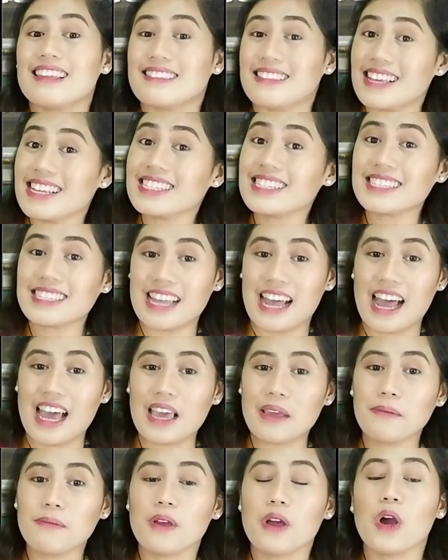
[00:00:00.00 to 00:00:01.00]
This
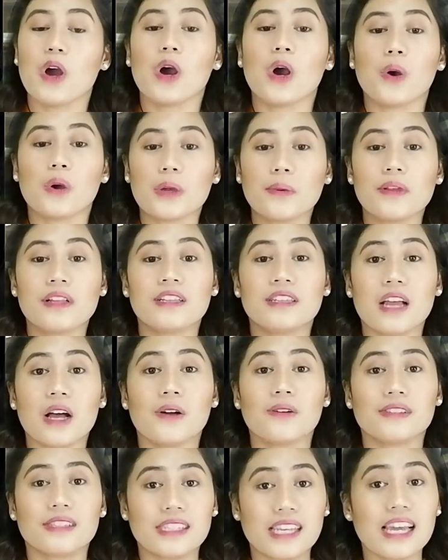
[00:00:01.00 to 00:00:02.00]
time, we will
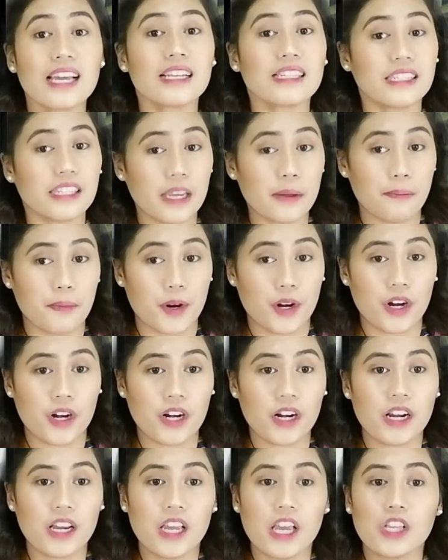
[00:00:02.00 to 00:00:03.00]
now dig
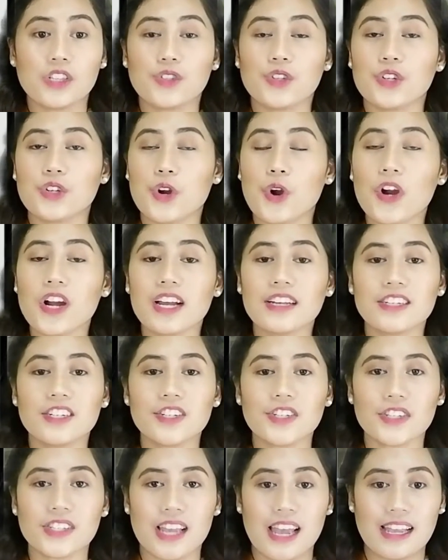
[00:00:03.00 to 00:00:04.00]
deeper into your
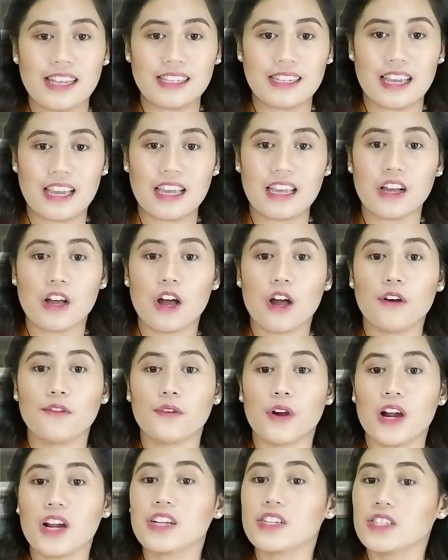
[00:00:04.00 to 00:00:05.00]
understanding of
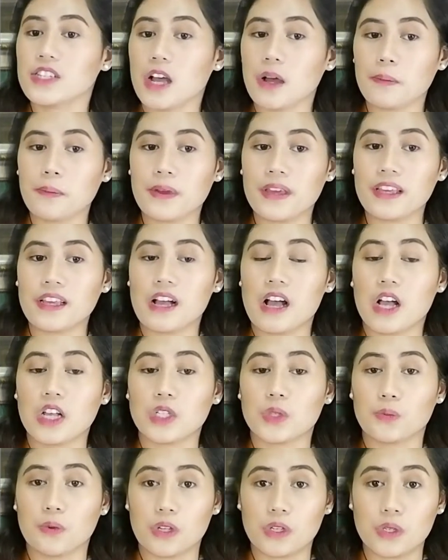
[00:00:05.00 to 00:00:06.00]
our topic
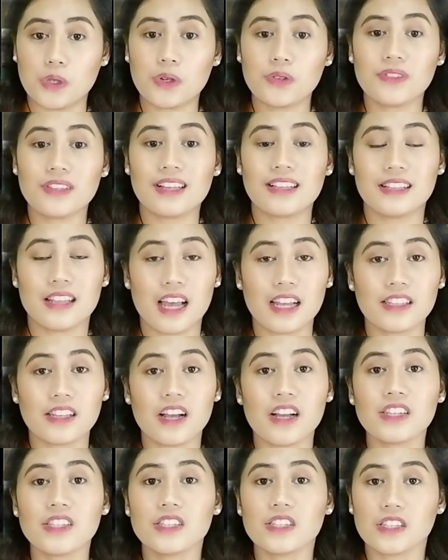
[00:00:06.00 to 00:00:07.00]
as we do the
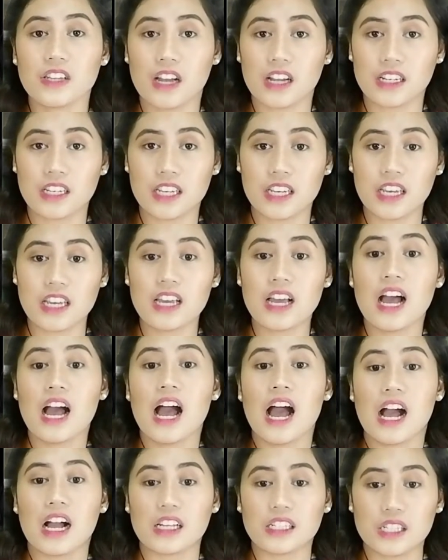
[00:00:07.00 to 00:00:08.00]
Let Us Study
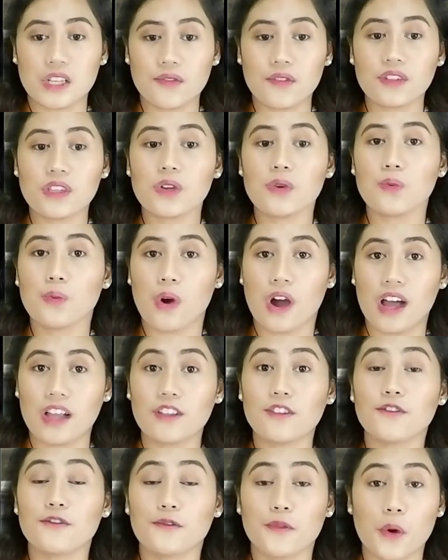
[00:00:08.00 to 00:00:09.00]
Activity
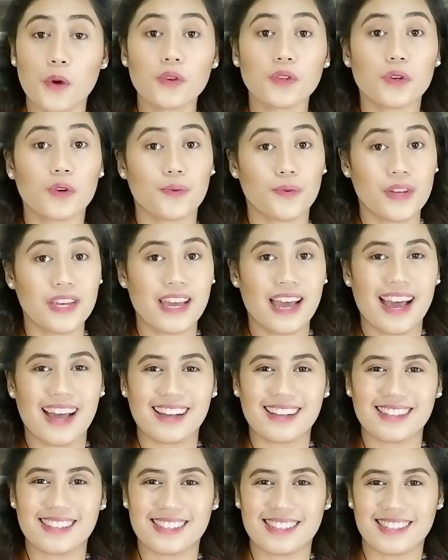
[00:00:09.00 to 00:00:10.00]
1 Photo
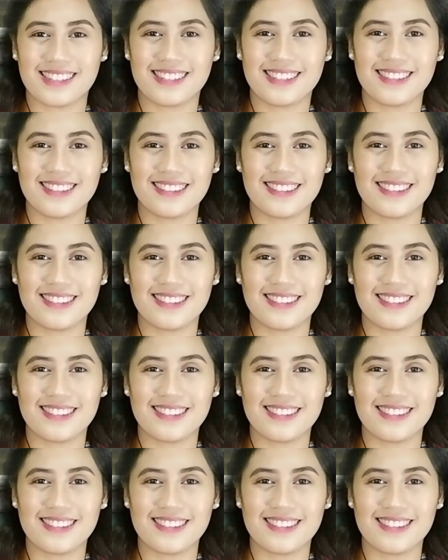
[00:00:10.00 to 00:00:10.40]
React.